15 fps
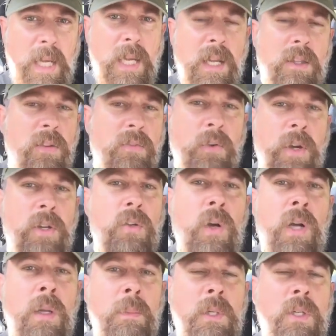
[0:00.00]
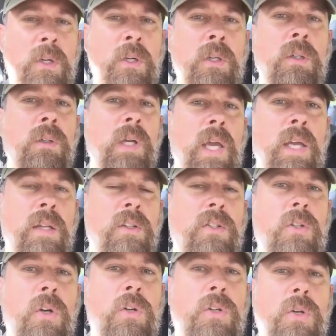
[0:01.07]
get the free training material, and
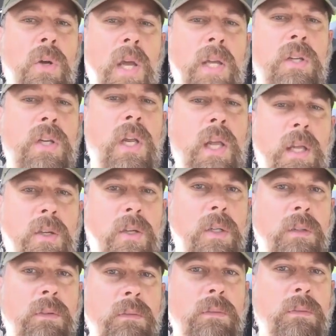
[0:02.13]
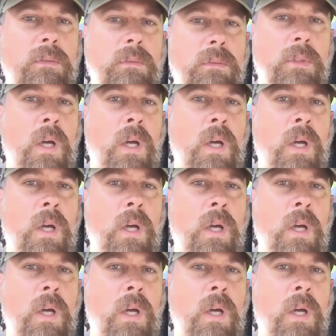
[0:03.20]
start your education.